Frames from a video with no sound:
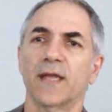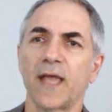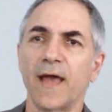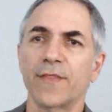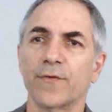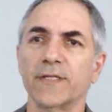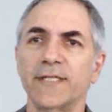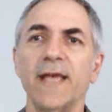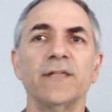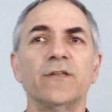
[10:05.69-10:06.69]
gather
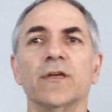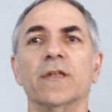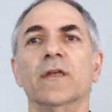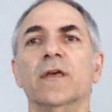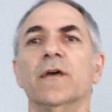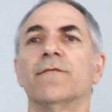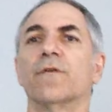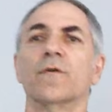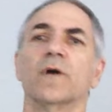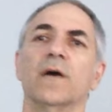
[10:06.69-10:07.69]
attention
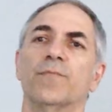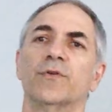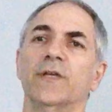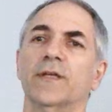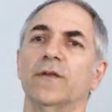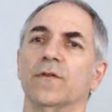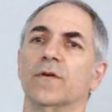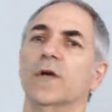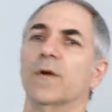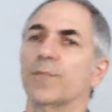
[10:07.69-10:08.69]
for
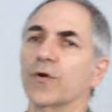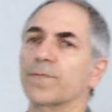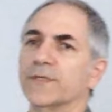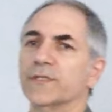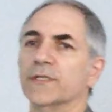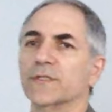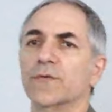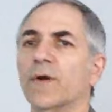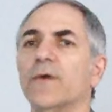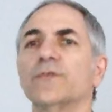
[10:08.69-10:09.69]
particular purposes.
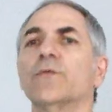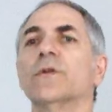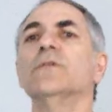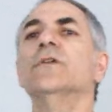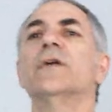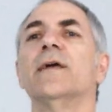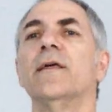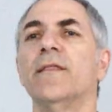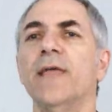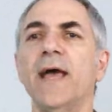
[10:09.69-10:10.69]
So we always want to look
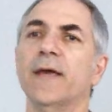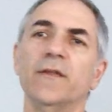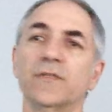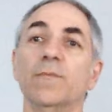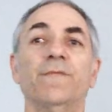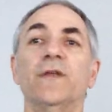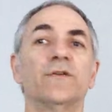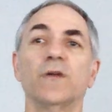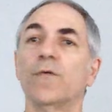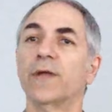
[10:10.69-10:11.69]
at that. You know, some
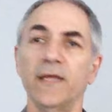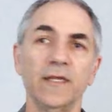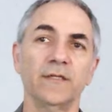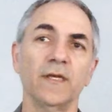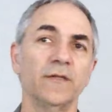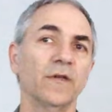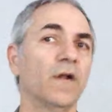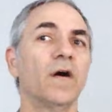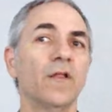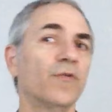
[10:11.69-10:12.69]
offenders don't want any attention.
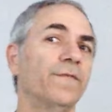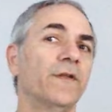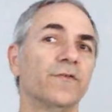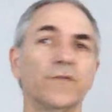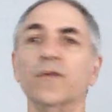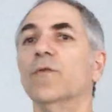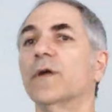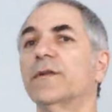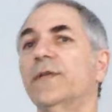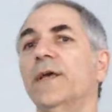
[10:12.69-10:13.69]
All other offenders do
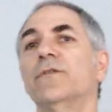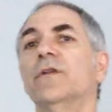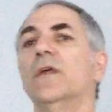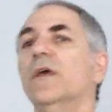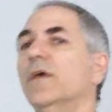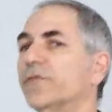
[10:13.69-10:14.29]
want attention.